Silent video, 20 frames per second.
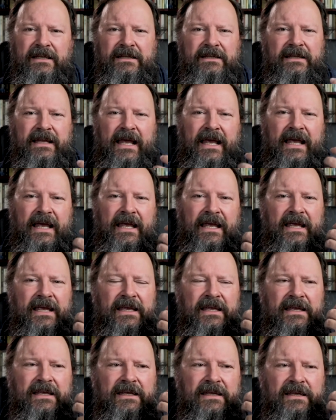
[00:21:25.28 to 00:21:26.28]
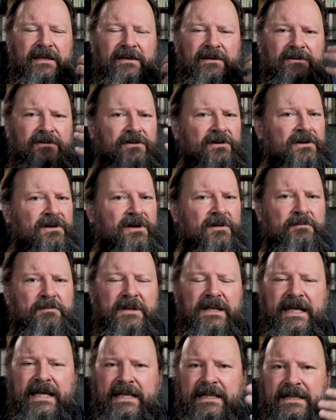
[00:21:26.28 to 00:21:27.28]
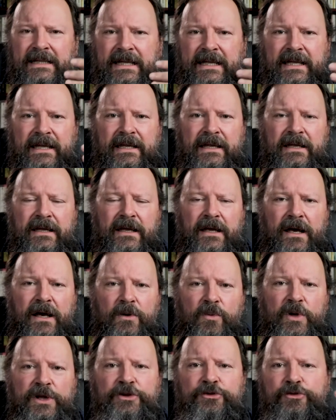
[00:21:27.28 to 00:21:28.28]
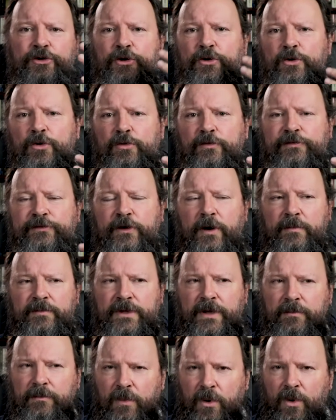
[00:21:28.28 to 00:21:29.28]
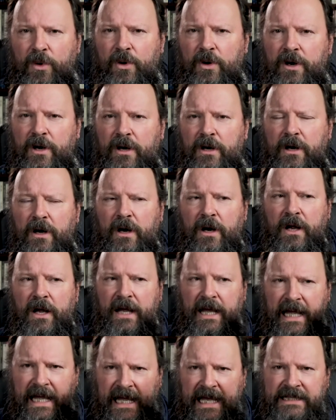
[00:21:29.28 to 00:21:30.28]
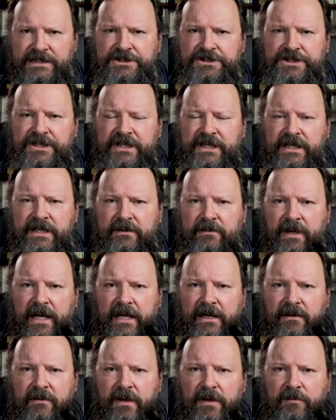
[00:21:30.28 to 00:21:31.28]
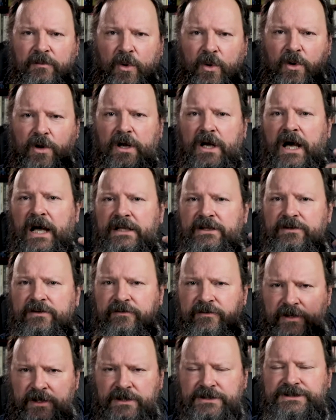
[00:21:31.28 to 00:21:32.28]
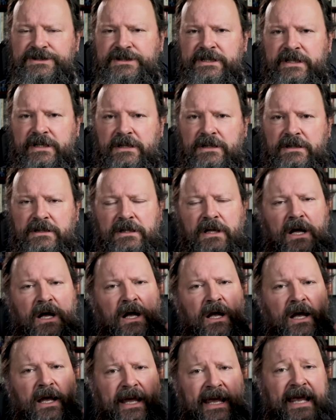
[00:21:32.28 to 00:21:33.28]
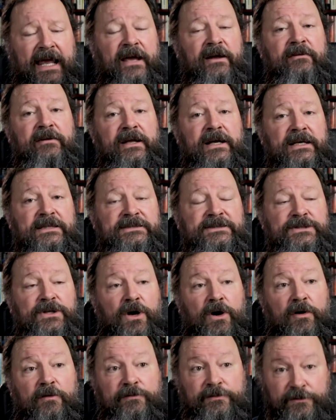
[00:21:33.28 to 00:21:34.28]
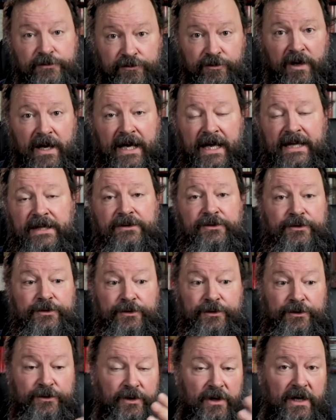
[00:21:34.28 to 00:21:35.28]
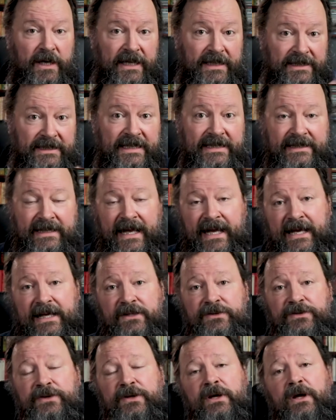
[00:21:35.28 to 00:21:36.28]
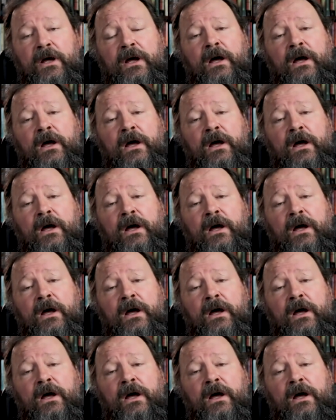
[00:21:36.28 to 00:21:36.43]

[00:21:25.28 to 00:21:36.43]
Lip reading: They completely withdrew from the more edgy and more controversial areas of trying to detect